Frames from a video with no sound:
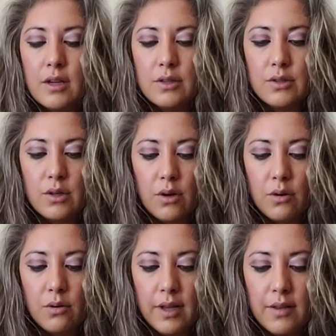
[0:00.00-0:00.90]

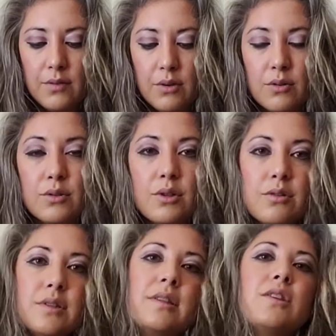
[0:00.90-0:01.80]
So if you're new
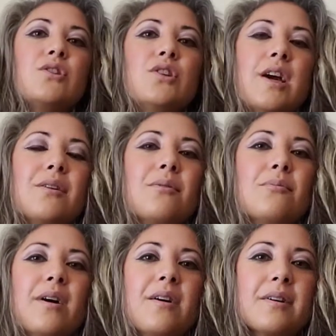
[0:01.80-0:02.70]
to this channel,
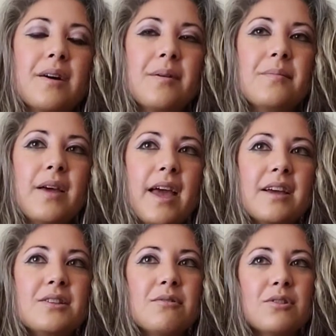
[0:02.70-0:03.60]
welcome,
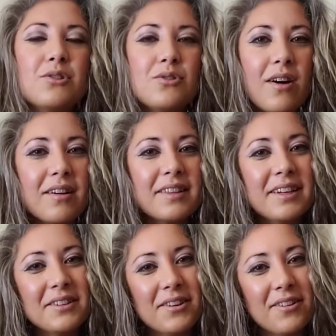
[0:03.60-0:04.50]
and you are strongly
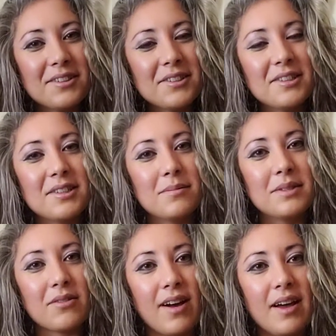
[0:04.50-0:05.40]
encouraged to
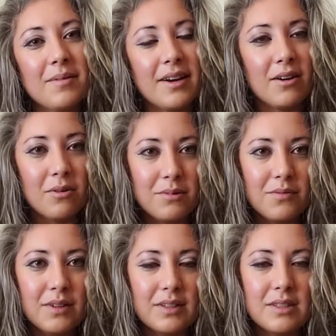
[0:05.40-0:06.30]
subscribe, and I hope you
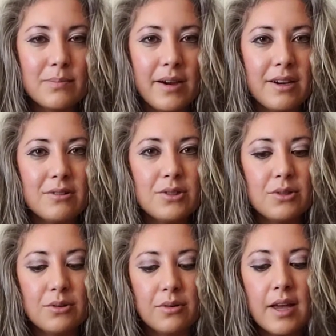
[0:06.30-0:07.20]
feel inspired
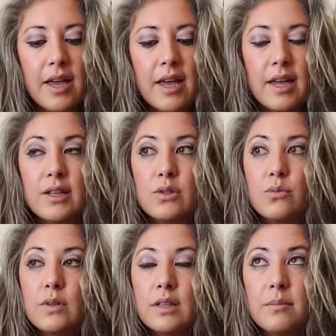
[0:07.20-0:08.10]
to. It's
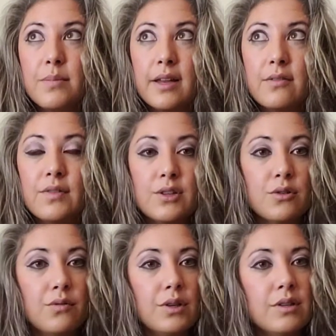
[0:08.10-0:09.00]
really beneficial
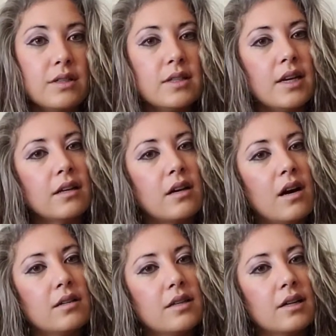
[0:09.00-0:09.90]
for you to stay in
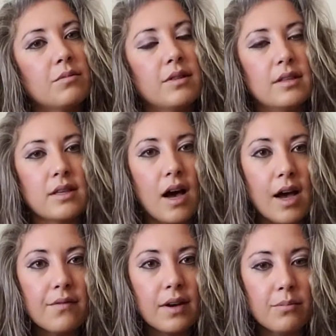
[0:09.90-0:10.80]
contact with this
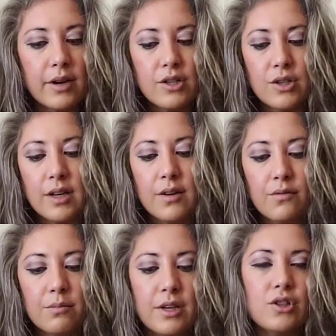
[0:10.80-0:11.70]
high vibration
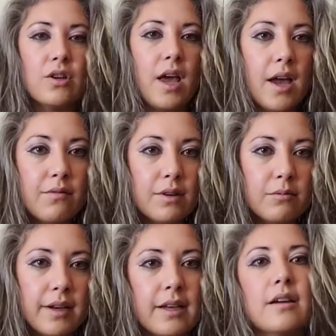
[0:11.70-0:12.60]
information every
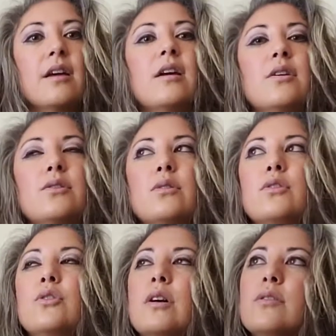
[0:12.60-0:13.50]
week so
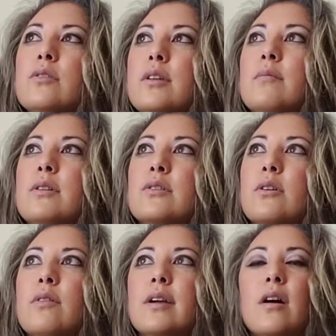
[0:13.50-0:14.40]
that you understand what's
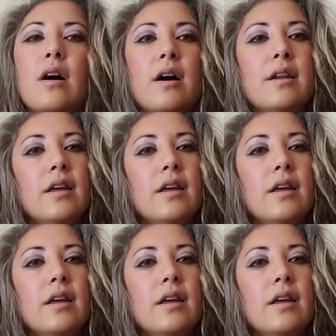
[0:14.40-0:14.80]
going on